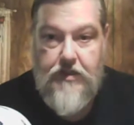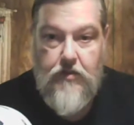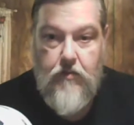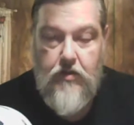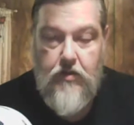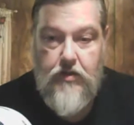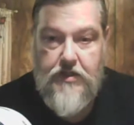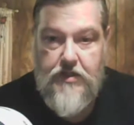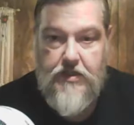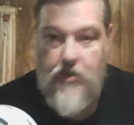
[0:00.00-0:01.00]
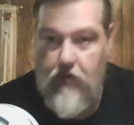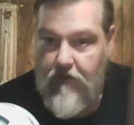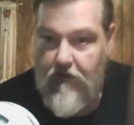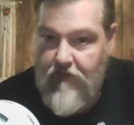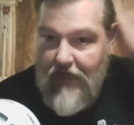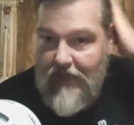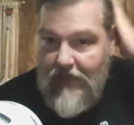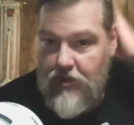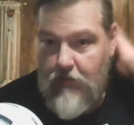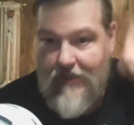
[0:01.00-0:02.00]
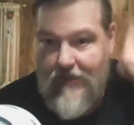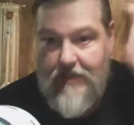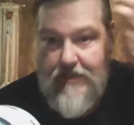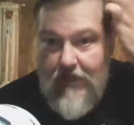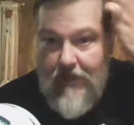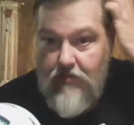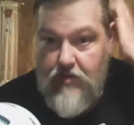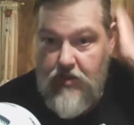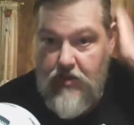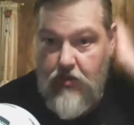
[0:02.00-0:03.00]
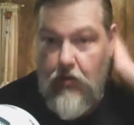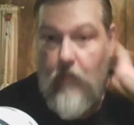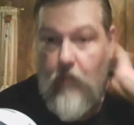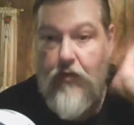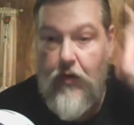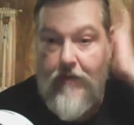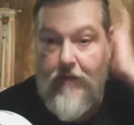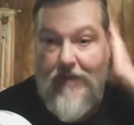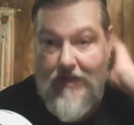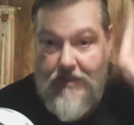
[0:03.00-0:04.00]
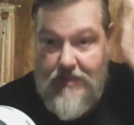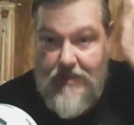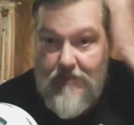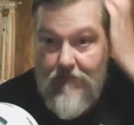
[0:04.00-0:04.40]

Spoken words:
we're going to sort of shrink it down to 30 minutes